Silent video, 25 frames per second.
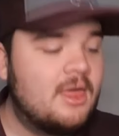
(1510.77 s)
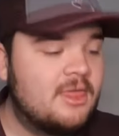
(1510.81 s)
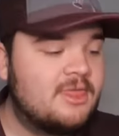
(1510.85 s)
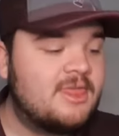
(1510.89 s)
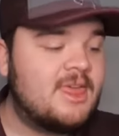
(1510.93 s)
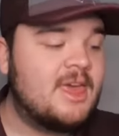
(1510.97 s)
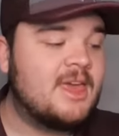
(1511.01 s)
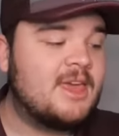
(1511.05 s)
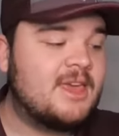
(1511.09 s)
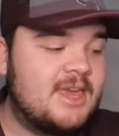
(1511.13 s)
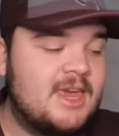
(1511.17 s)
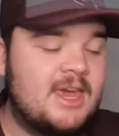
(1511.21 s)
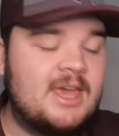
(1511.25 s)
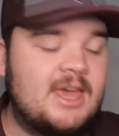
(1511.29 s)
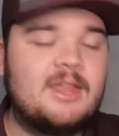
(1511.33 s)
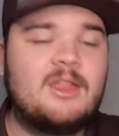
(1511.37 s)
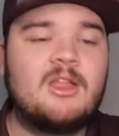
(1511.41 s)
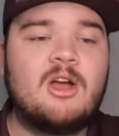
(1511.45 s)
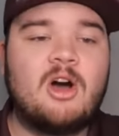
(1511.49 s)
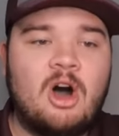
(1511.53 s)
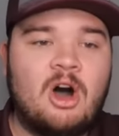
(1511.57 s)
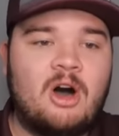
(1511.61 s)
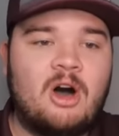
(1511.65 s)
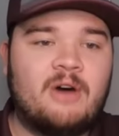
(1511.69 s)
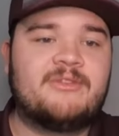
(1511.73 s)
They get
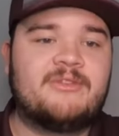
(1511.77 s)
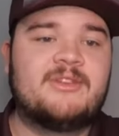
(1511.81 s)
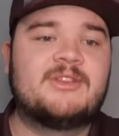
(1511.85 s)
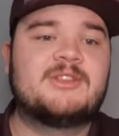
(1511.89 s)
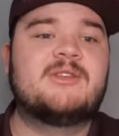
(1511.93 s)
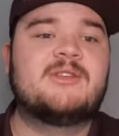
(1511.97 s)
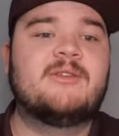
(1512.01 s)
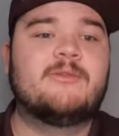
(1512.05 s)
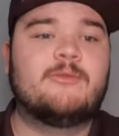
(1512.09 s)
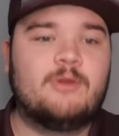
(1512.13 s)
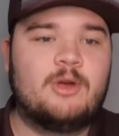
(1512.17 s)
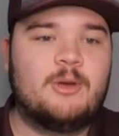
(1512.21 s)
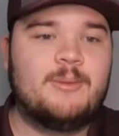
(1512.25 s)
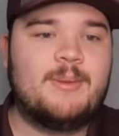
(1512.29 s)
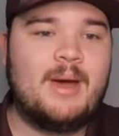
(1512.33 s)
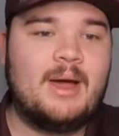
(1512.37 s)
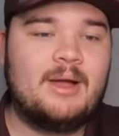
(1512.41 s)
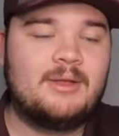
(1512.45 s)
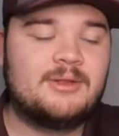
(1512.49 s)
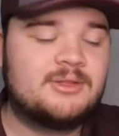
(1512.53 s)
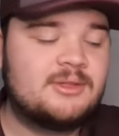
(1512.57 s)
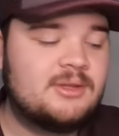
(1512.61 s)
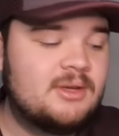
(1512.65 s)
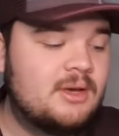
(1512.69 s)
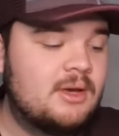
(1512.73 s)
offensive
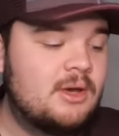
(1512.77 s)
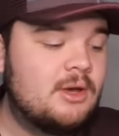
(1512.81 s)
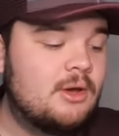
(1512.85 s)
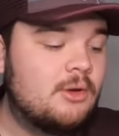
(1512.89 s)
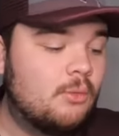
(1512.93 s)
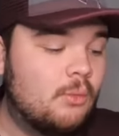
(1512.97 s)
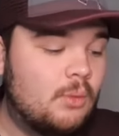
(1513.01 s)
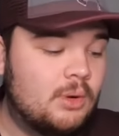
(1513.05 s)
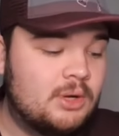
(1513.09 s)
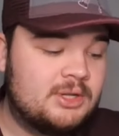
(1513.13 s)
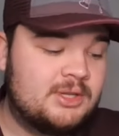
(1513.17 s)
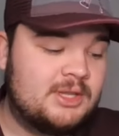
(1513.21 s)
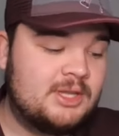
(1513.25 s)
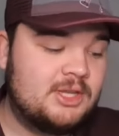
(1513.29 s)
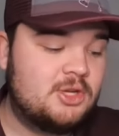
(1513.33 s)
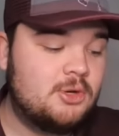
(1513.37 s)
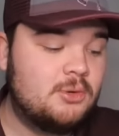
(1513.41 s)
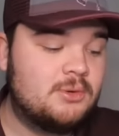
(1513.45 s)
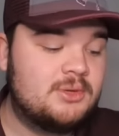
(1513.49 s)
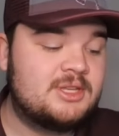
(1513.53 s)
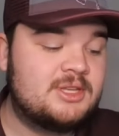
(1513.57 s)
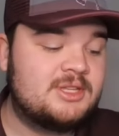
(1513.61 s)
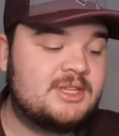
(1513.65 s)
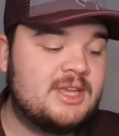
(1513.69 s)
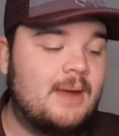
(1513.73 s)
rebounds. What did they do
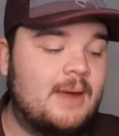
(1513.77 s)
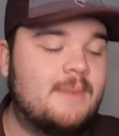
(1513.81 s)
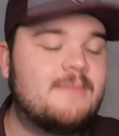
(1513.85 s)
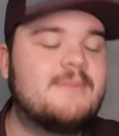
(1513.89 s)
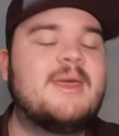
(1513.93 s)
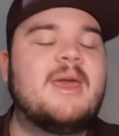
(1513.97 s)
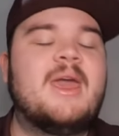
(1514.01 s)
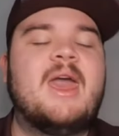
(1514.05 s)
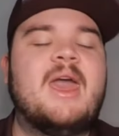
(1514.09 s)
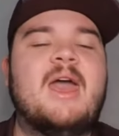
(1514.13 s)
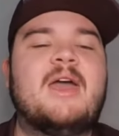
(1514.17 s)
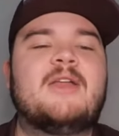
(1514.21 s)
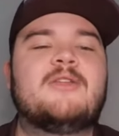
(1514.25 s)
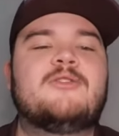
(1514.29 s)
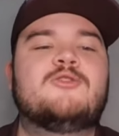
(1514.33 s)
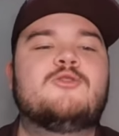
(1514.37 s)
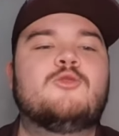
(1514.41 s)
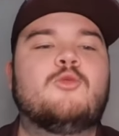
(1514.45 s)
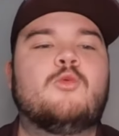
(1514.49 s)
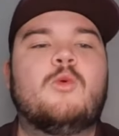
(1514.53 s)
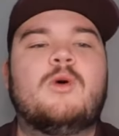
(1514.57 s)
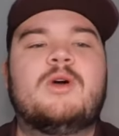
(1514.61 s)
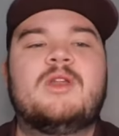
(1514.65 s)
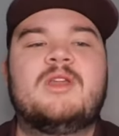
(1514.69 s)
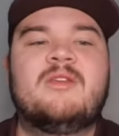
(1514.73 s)
in this game? They had
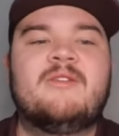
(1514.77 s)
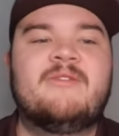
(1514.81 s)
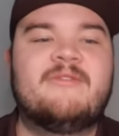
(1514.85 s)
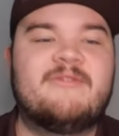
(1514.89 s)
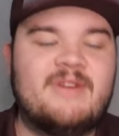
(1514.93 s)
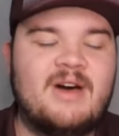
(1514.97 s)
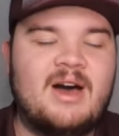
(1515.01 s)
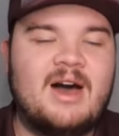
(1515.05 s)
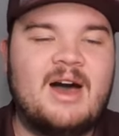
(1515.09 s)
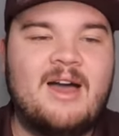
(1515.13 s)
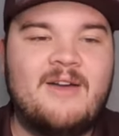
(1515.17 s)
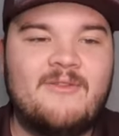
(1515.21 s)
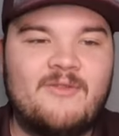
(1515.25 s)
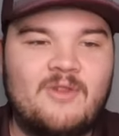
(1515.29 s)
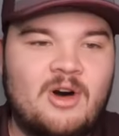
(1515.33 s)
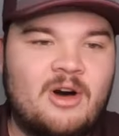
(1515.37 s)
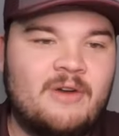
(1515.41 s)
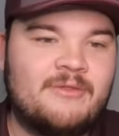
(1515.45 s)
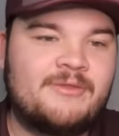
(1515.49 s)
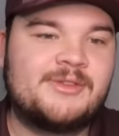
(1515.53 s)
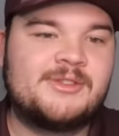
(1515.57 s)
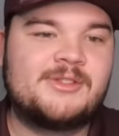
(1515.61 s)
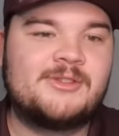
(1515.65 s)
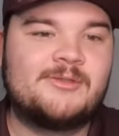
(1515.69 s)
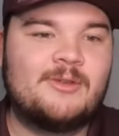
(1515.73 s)
25
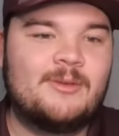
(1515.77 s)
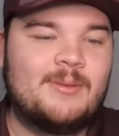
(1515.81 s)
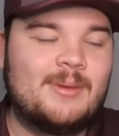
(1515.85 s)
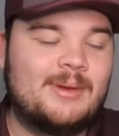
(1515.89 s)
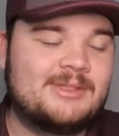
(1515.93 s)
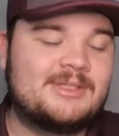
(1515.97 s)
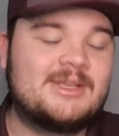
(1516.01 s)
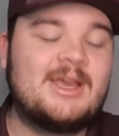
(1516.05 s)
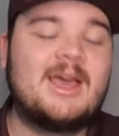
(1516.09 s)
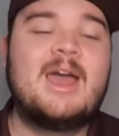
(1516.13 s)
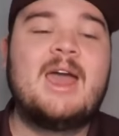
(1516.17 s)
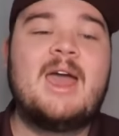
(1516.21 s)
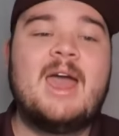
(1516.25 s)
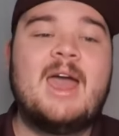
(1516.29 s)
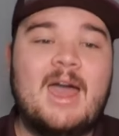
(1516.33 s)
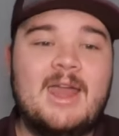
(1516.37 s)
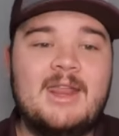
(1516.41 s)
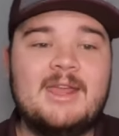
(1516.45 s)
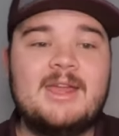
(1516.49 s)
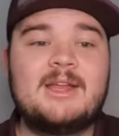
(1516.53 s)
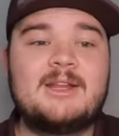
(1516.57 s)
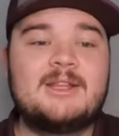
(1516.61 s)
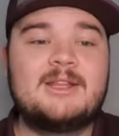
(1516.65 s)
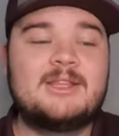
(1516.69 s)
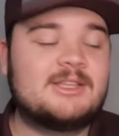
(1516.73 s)
offensive rebounds.
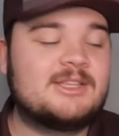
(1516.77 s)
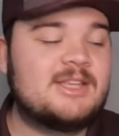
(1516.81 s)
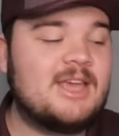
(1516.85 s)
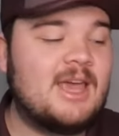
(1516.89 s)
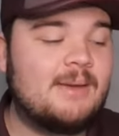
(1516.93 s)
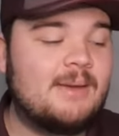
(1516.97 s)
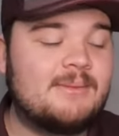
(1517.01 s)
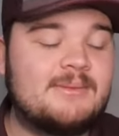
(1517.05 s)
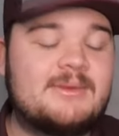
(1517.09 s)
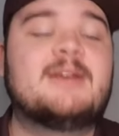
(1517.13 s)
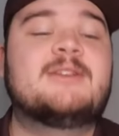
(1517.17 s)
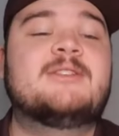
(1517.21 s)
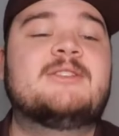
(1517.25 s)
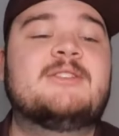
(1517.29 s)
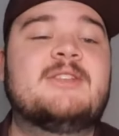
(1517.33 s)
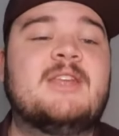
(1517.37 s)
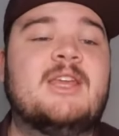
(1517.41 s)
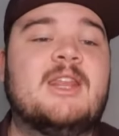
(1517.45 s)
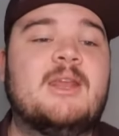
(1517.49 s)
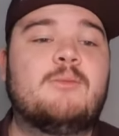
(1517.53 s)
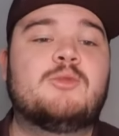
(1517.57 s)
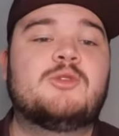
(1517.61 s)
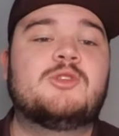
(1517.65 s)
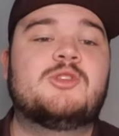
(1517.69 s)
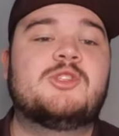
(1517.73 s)
Heading into this game, Texas
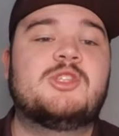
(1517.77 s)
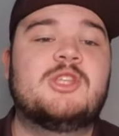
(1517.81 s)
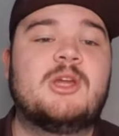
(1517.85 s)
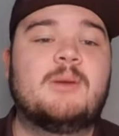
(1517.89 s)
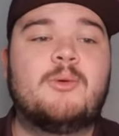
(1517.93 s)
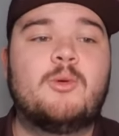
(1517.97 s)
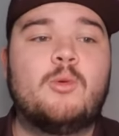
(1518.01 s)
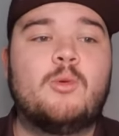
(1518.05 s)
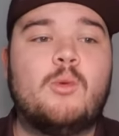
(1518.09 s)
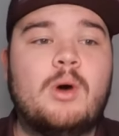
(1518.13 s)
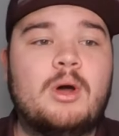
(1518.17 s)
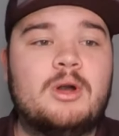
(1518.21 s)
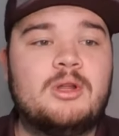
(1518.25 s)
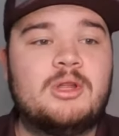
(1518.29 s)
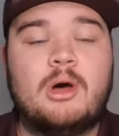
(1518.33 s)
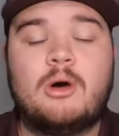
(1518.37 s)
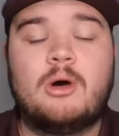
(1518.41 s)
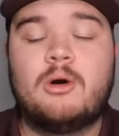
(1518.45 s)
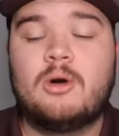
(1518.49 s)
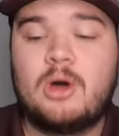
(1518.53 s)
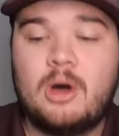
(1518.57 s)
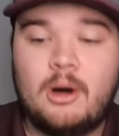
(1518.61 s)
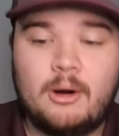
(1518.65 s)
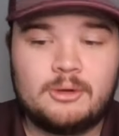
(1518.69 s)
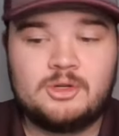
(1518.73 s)
A&M was number one in all
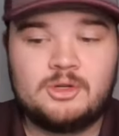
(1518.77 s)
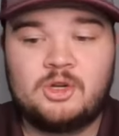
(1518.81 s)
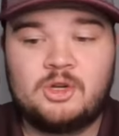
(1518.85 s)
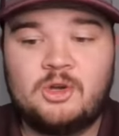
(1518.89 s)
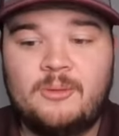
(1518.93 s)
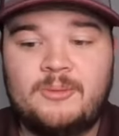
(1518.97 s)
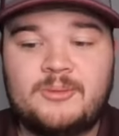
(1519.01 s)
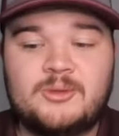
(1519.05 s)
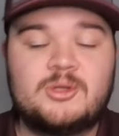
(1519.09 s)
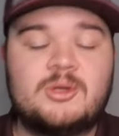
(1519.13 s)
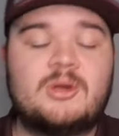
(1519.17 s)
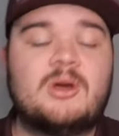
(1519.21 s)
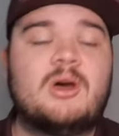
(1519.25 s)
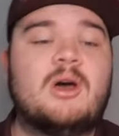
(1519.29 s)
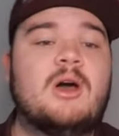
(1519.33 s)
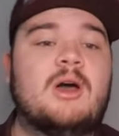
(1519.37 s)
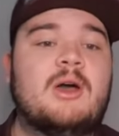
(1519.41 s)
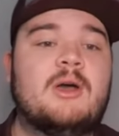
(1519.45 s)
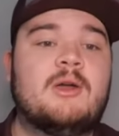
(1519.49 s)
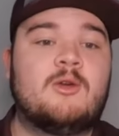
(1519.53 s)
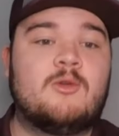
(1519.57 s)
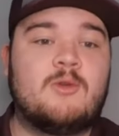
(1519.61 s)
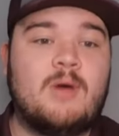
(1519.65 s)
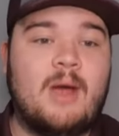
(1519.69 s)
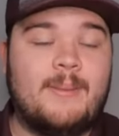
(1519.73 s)
college hoops
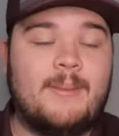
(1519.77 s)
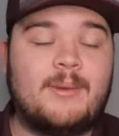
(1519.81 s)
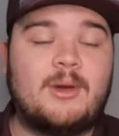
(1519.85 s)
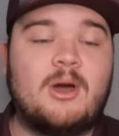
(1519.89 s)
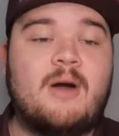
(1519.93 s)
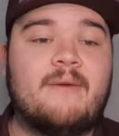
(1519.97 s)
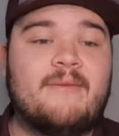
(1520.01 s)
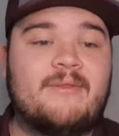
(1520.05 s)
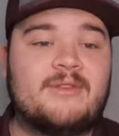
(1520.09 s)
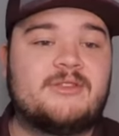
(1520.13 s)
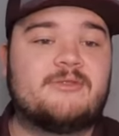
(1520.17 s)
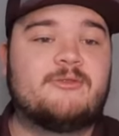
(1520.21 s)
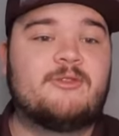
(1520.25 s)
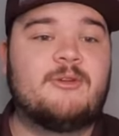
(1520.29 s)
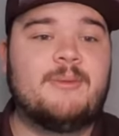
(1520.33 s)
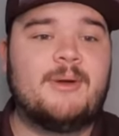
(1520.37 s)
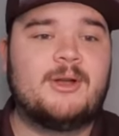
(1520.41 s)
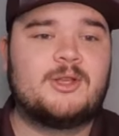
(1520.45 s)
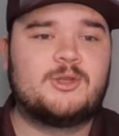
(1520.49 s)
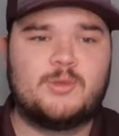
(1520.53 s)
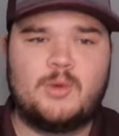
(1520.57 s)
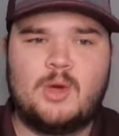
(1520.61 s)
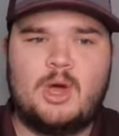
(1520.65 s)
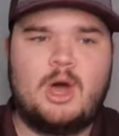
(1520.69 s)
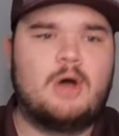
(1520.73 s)
grabbing offensive
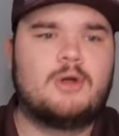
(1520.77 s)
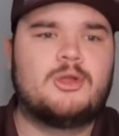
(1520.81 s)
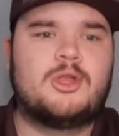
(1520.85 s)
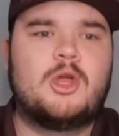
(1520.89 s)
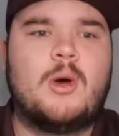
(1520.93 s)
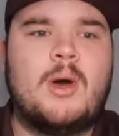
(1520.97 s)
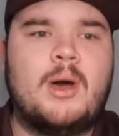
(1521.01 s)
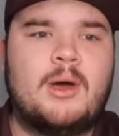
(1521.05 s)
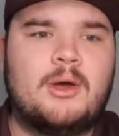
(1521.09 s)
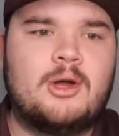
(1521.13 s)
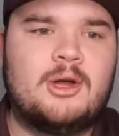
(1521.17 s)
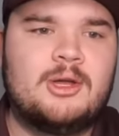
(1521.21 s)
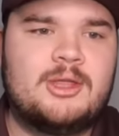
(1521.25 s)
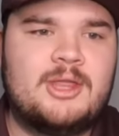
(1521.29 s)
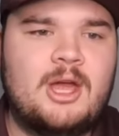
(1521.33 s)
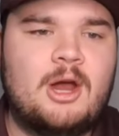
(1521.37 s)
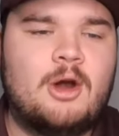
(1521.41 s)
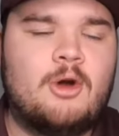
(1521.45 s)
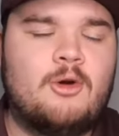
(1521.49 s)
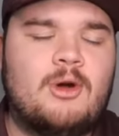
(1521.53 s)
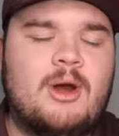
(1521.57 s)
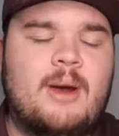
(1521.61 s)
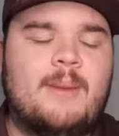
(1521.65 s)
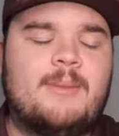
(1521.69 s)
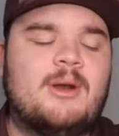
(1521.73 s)
rebounds. We all know how good they
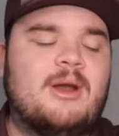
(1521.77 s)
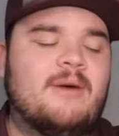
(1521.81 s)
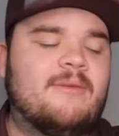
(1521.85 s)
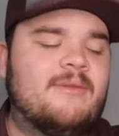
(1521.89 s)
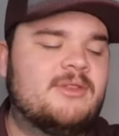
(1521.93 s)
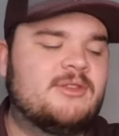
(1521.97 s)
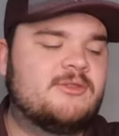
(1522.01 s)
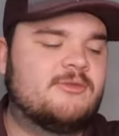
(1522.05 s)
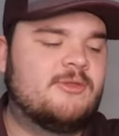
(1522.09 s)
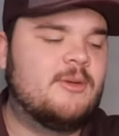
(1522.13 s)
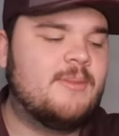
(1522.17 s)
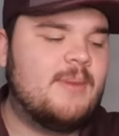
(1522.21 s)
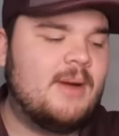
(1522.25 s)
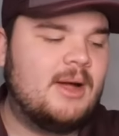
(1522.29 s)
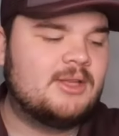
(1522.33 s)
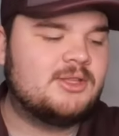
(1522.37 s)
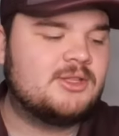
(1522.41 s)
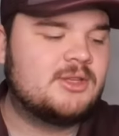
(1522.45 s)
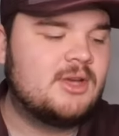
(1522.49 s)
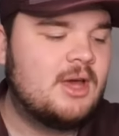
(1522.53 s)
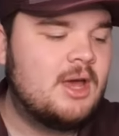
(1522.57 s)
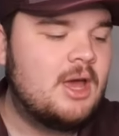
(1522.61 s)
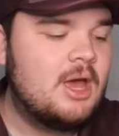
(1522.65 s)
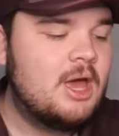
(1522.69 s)
are grabbing offensive rebounds.